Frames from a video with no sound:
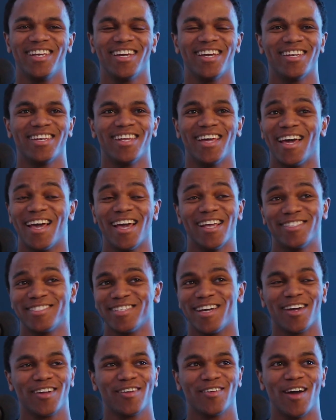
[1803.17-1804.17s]
And it's
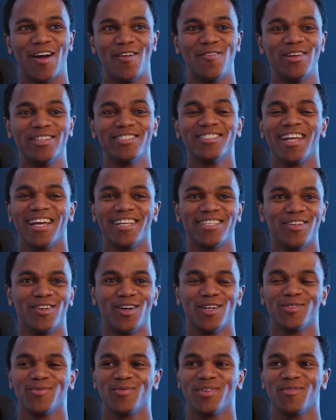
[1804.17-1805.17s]
like, I resonate a
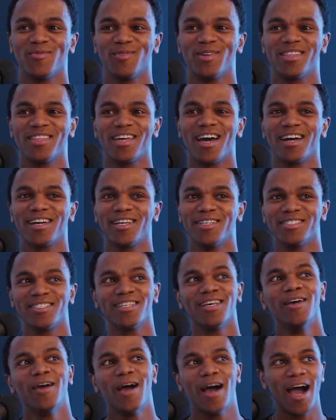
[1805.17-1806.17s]
lot with that, because
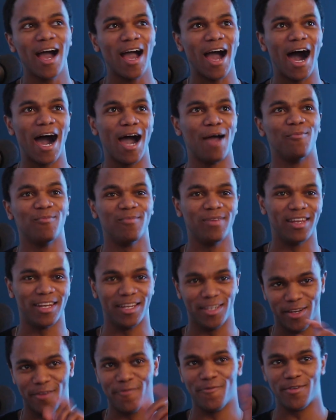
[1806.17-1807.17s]
I'm in a
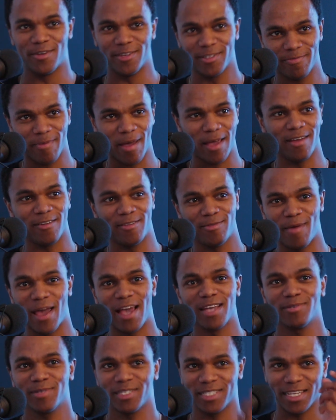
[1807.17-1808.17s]
different space,
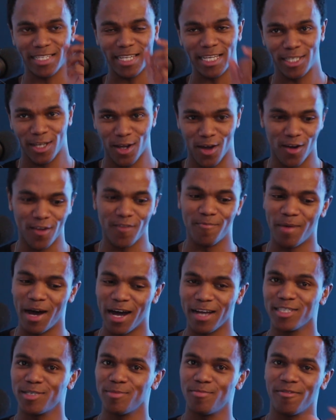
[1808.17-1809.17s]
because it's a goal of
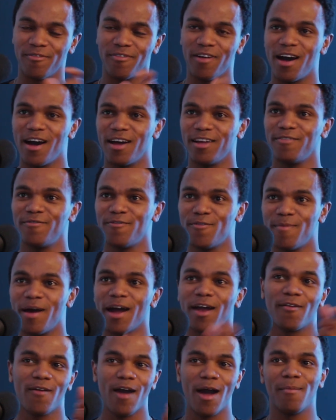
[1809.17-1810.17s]
mine to provide for my
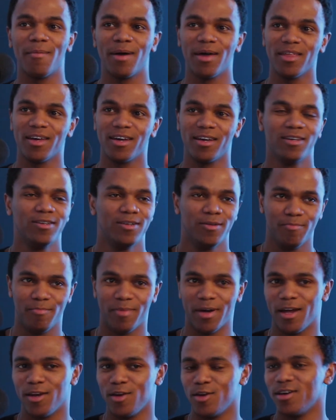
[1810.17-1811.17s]
grandmother. But
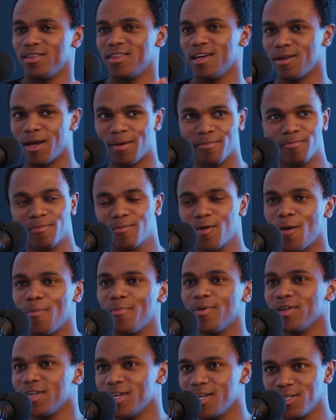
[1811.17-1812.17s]
I know that I'm a couple
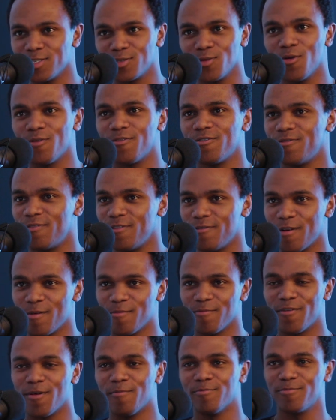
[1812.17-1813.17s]
of years off from
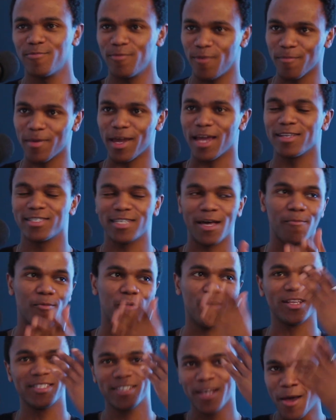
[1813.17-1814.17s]
getting to that
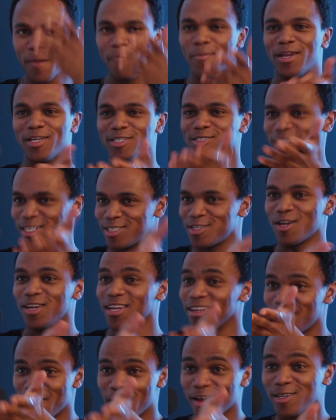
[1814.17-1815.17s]
point. But it's certainly
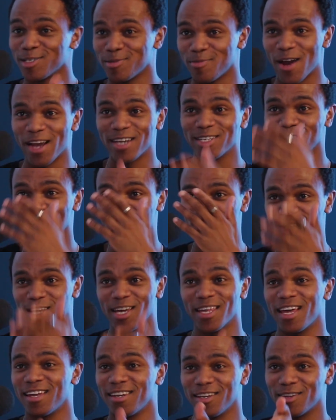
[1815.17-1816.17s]
very inspirational to hear
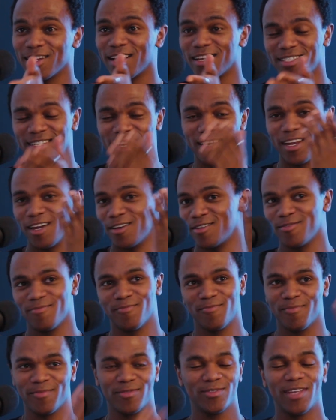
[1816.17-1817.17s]
that. And I say, like,
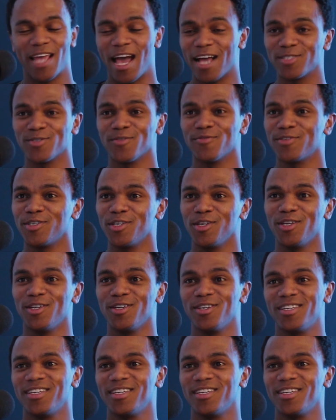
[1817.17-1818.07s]
hats off to you, dude.